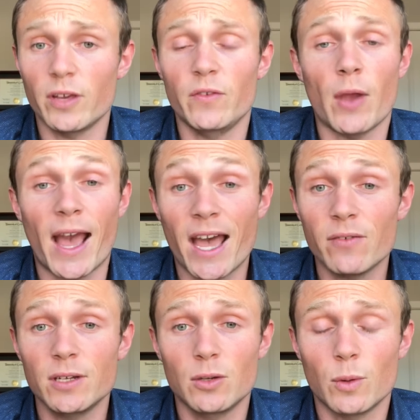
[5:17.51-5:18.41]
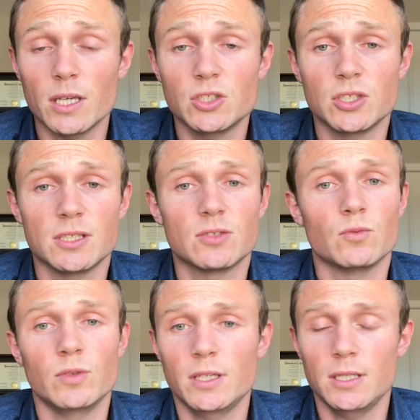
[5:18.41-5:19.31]
If you have any questions,
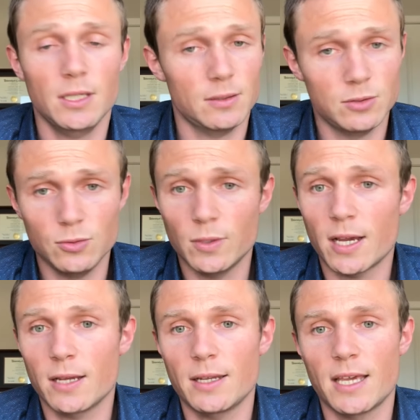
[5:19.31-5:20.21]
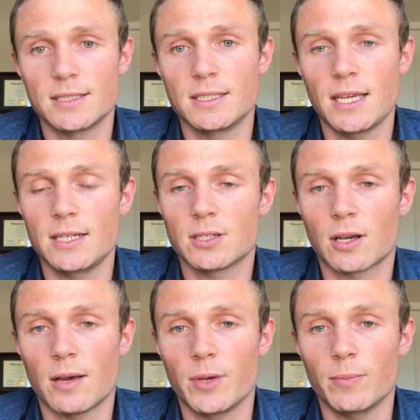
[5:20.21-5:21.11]
really do not hesitate to
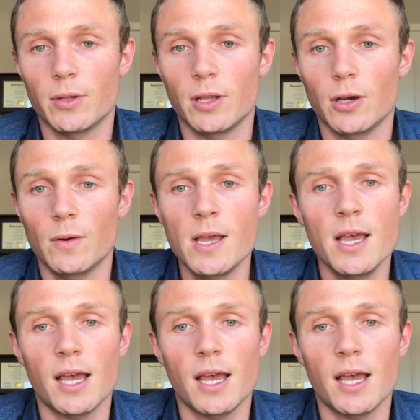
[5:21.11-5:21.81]
comment below.